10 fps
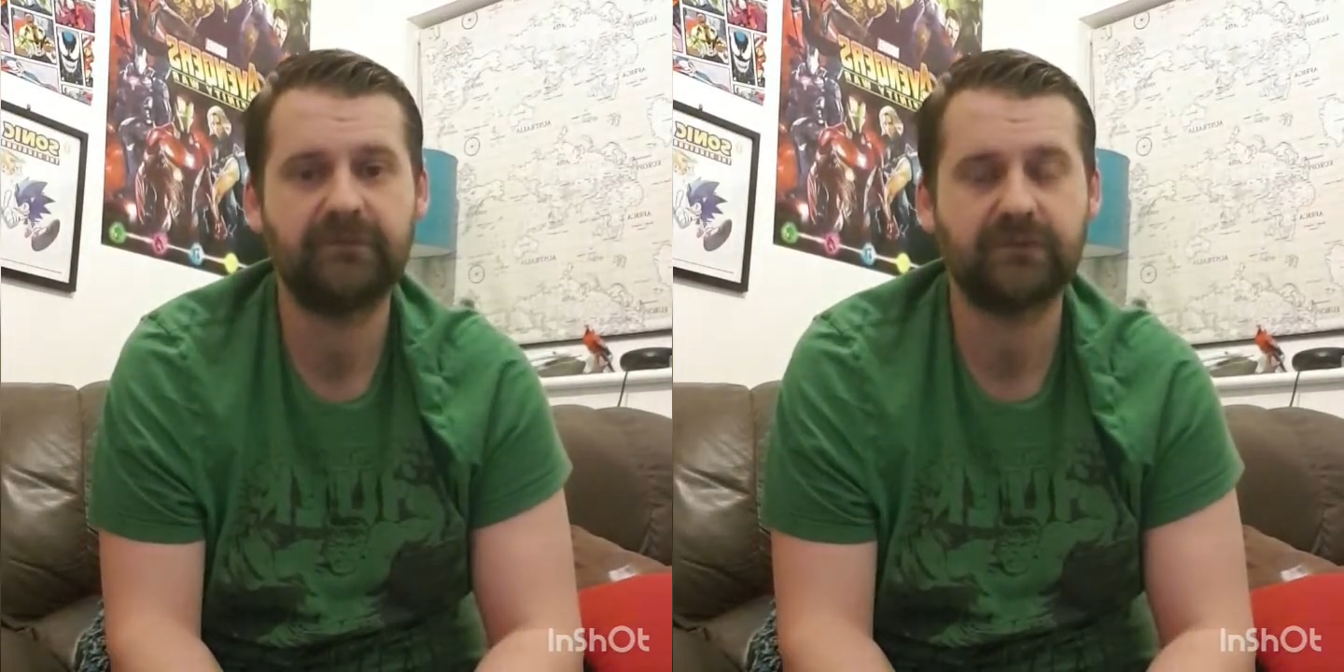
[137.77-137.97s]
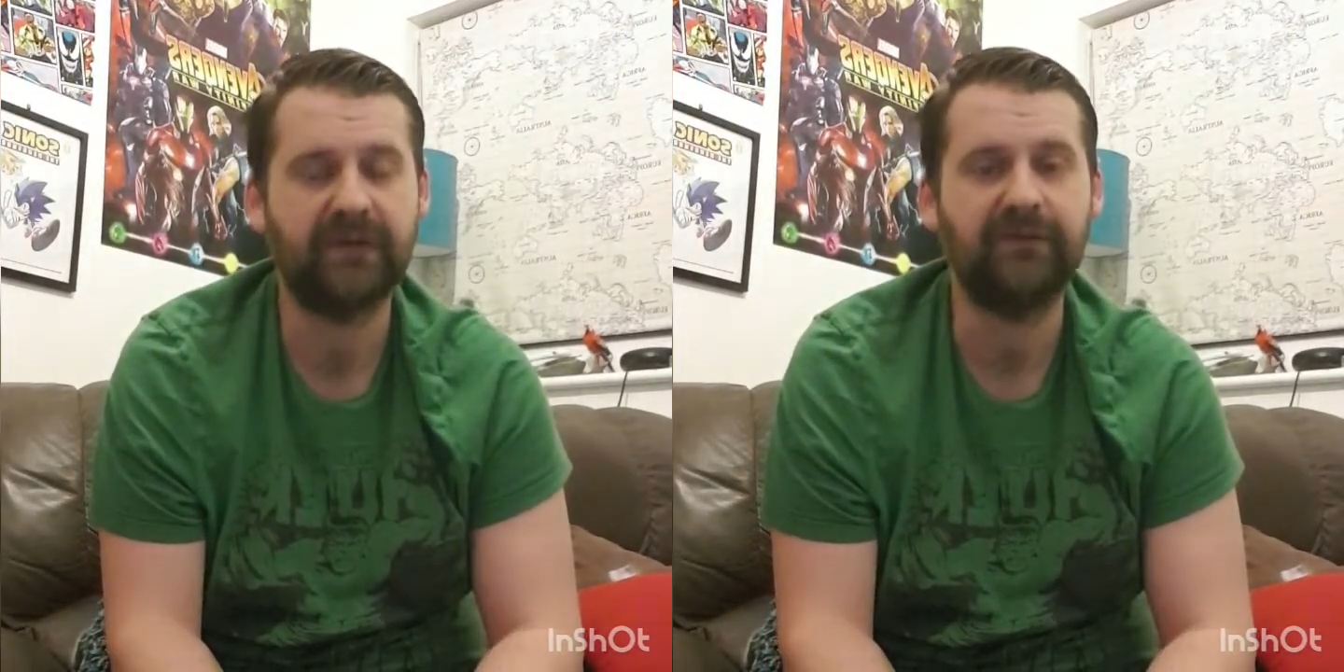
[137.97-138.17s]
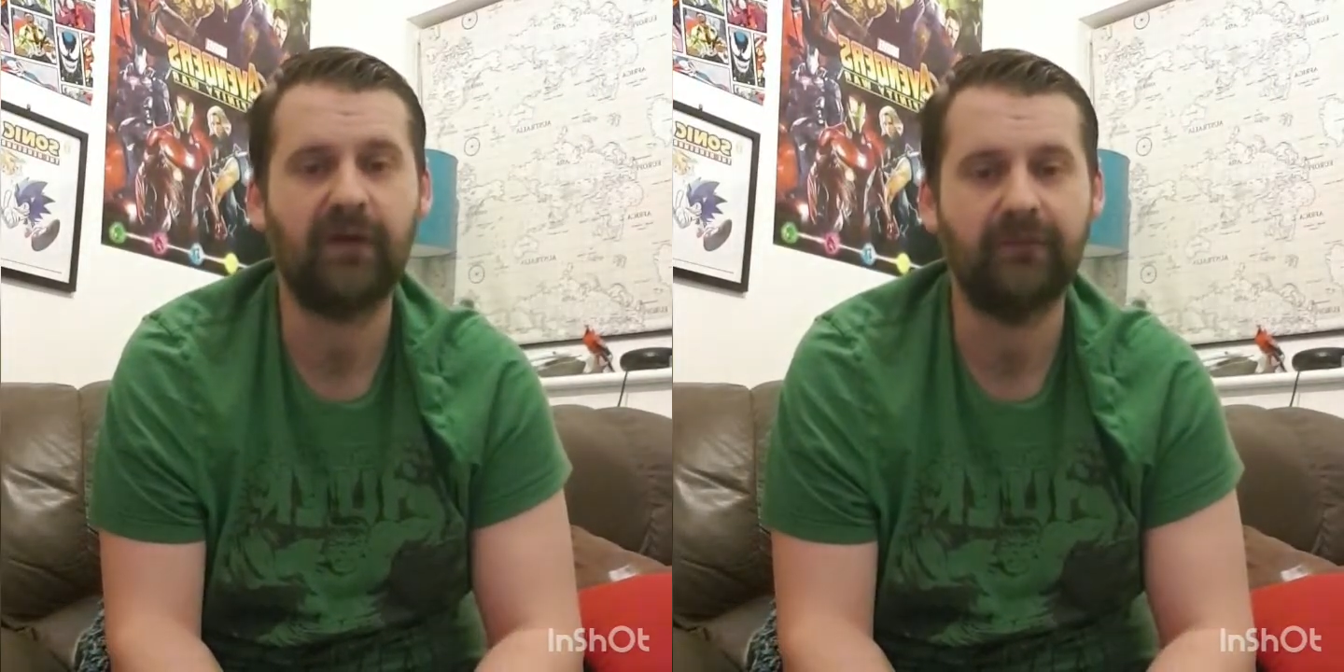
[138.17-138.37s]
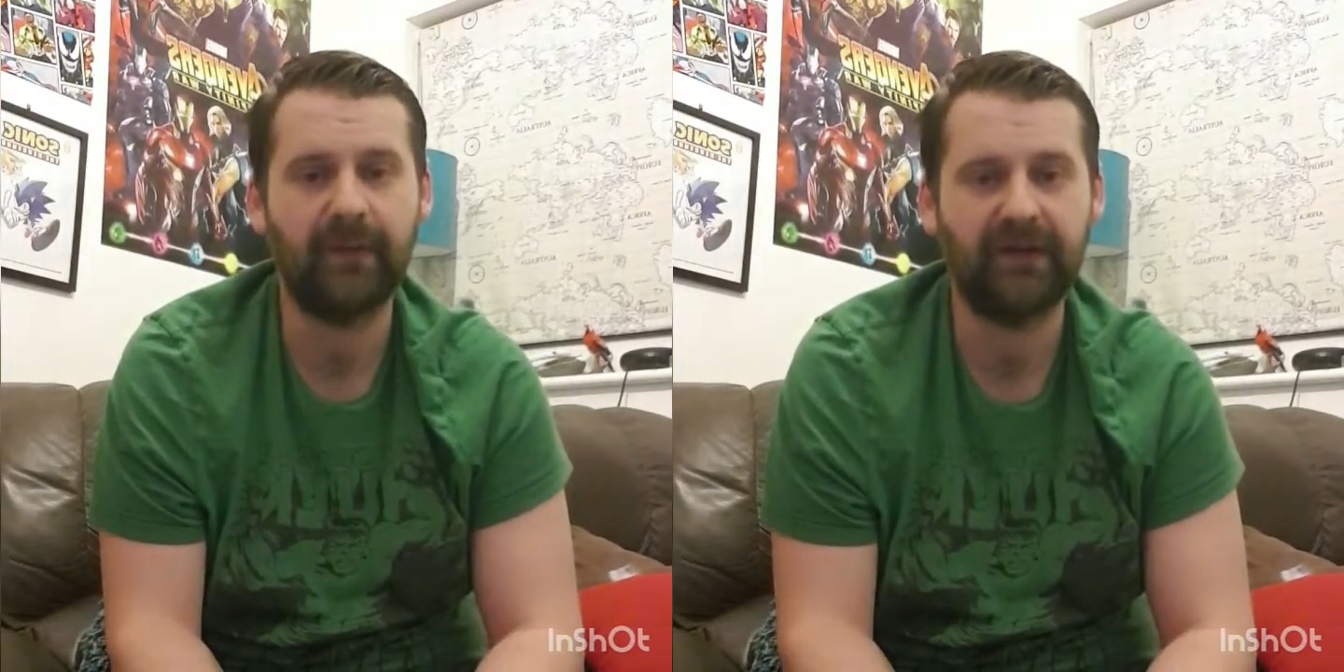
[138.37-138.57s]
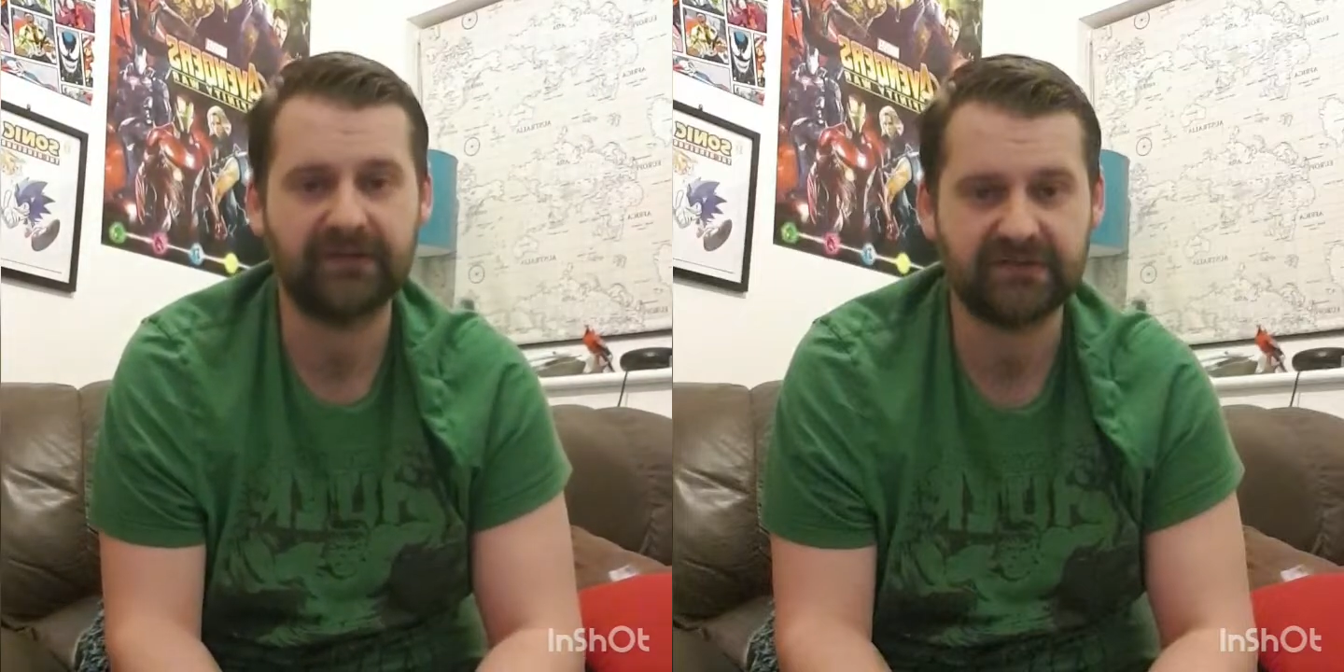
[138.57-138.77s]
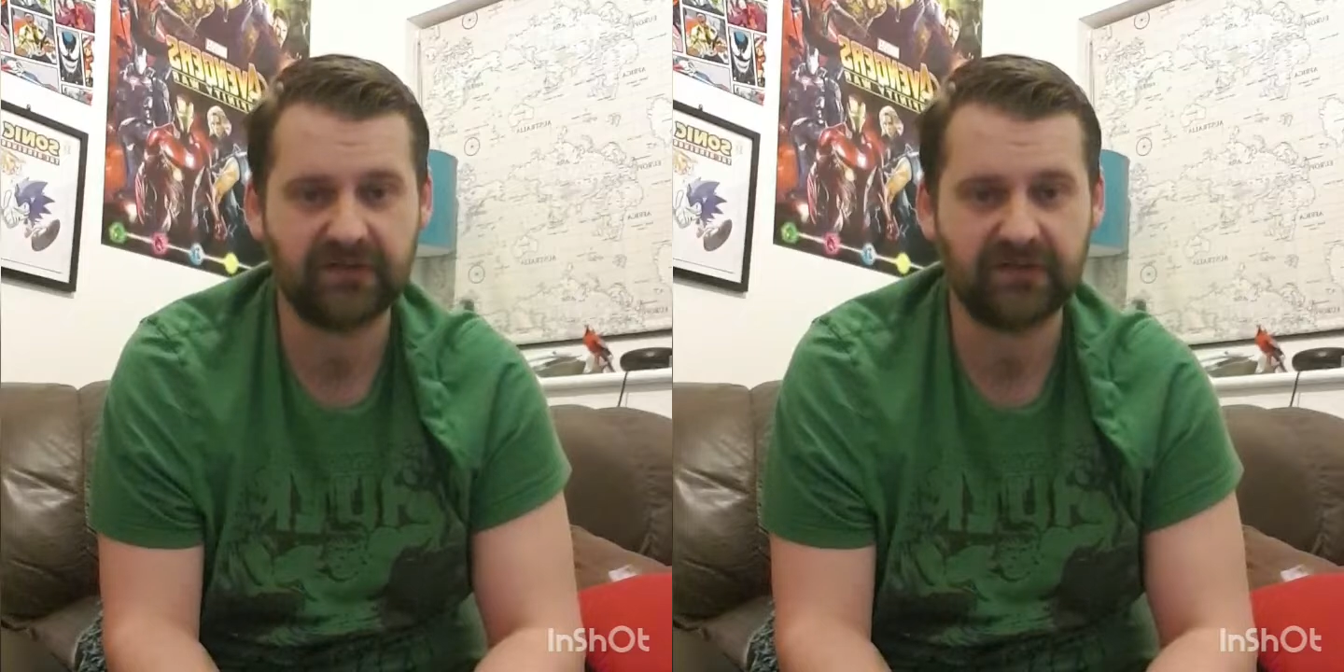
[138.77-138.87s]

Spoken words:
£25